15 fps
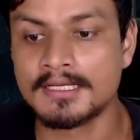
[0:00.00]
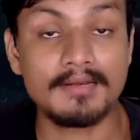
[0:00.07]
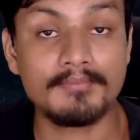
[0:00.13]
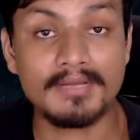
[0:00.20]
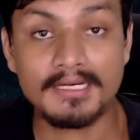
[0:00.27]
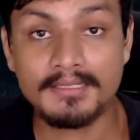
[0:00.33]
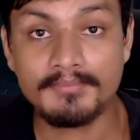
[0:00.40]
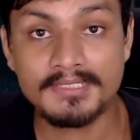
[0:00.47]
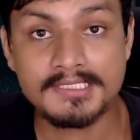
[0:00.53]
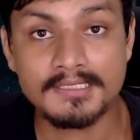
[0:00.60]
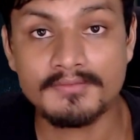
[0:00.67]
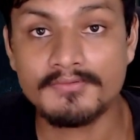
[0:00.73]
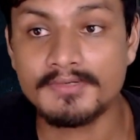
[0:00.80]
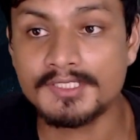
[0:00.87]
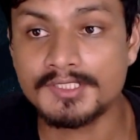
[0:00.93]
And many
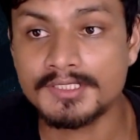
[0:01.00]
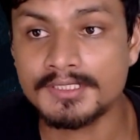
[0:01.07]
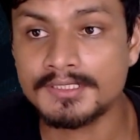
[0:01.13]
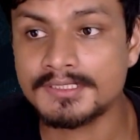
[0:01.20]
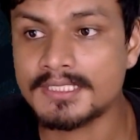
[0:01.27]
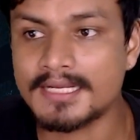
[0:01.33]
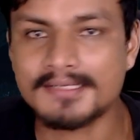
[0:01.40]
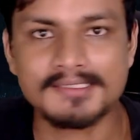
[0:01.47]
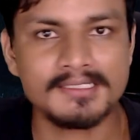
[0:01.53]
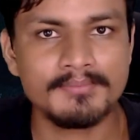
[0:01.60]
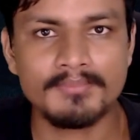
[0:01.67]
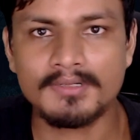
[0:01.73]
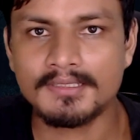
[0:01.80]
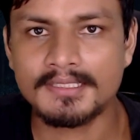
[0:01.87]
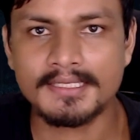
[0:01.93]
missing features and
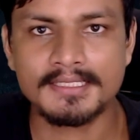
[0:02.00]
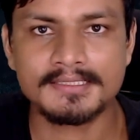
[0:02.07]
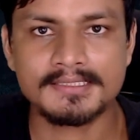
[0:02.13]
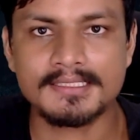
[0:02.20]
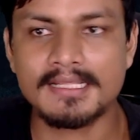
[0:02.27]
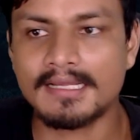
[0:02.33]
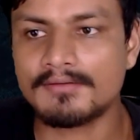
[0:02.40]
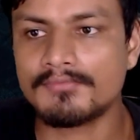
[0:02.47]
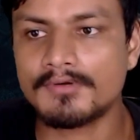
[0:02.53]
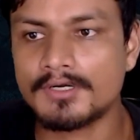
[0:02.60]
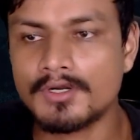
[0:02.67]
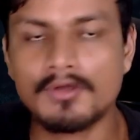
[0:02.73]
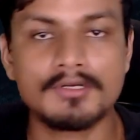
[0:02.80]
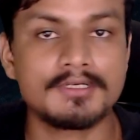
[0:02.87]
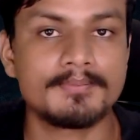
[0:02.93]
simple things that were
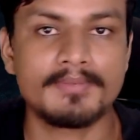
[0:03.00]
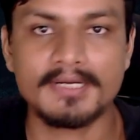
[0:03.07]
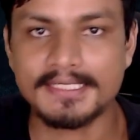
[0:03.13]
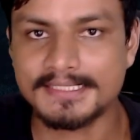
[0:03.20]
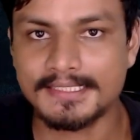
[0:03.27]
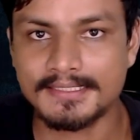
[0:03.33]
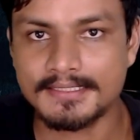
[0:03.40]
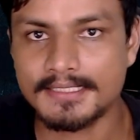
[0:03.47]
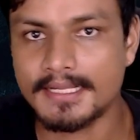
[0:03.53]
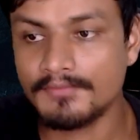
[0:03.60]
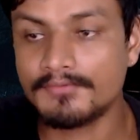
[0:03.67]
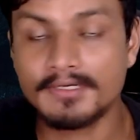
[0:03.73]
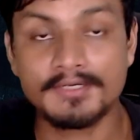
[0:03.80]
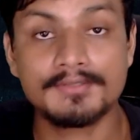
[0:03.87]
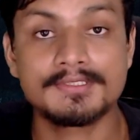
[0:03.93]
not present
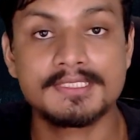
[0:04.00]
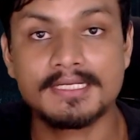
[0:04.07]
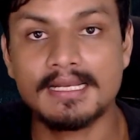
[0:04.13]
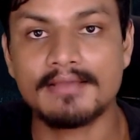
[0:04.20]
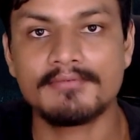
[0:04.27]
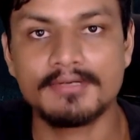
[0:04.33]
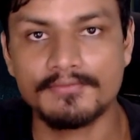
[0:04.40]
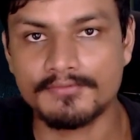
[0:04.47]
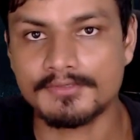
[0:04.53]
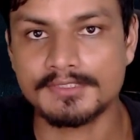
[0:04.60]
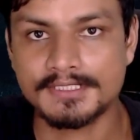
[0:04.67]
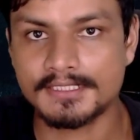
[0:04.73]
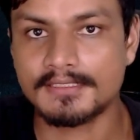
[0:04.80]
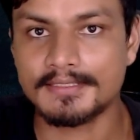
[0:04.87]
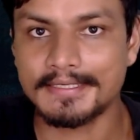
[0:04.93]
in Windows 11
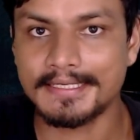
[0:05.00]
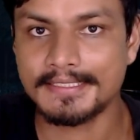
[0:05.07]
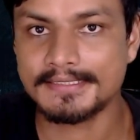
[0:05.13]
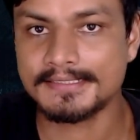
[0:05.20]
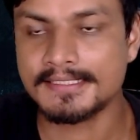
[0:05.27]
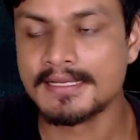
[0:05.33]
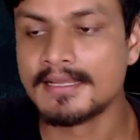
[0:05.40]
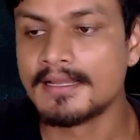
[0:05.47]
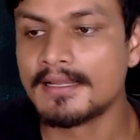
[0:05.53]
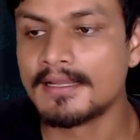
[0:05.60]
first release